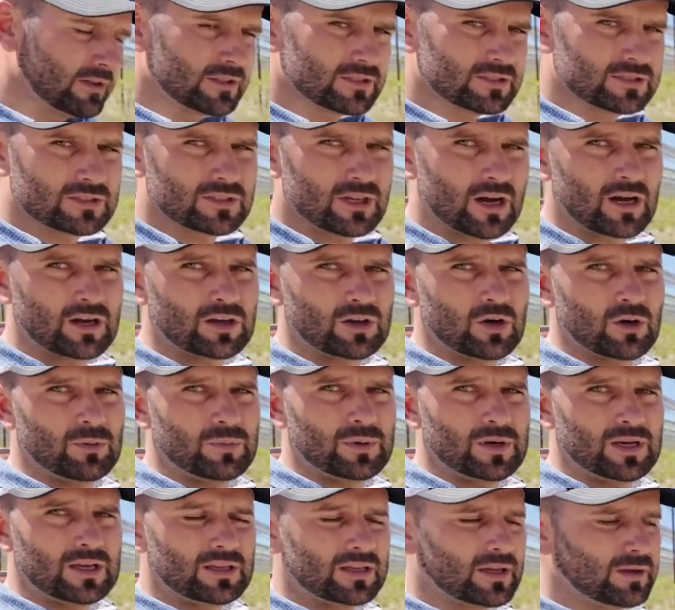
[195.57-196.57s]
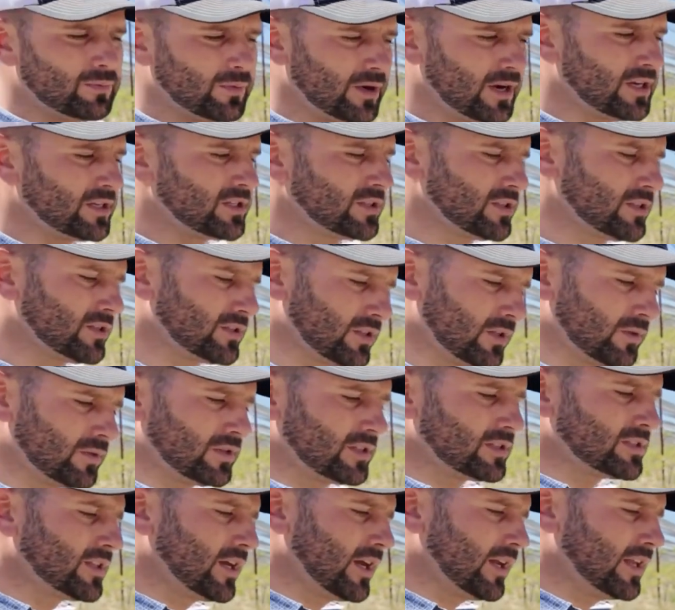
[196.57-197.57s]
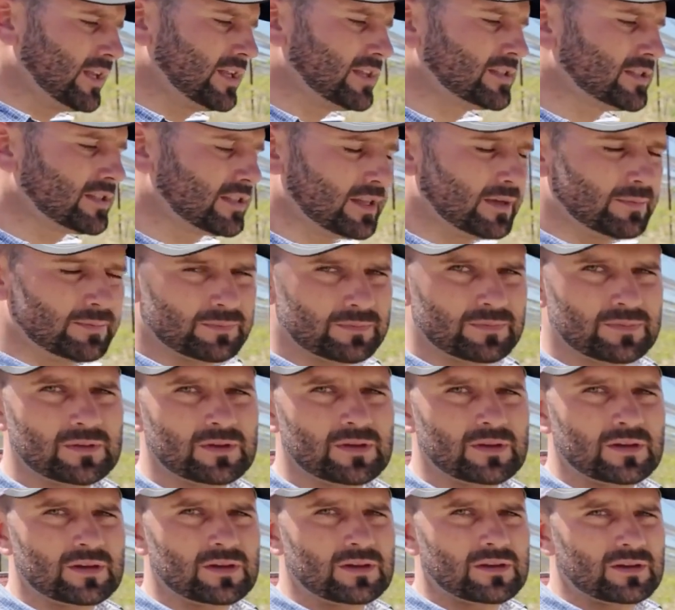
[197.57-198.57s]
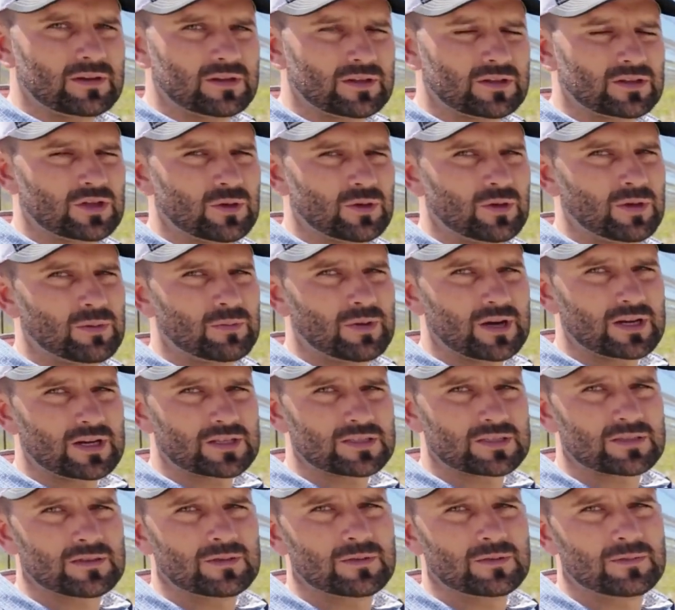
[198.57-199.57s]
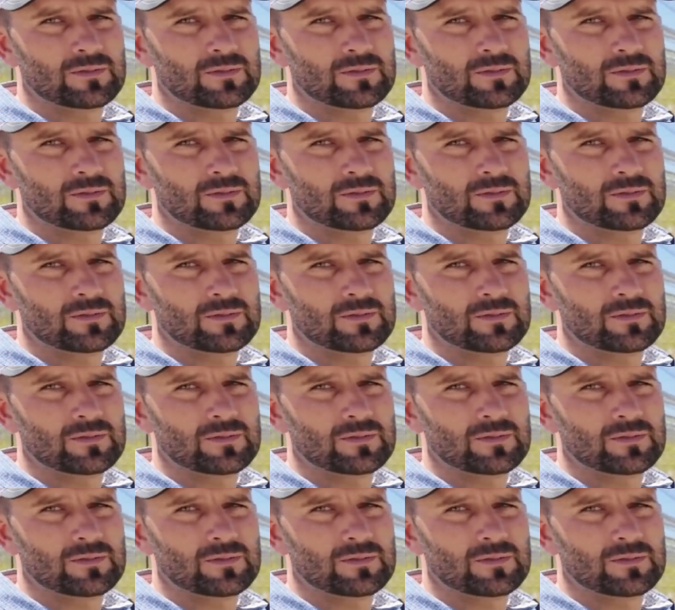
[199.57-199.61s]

start opening the branches so the sun hits them, so it buds.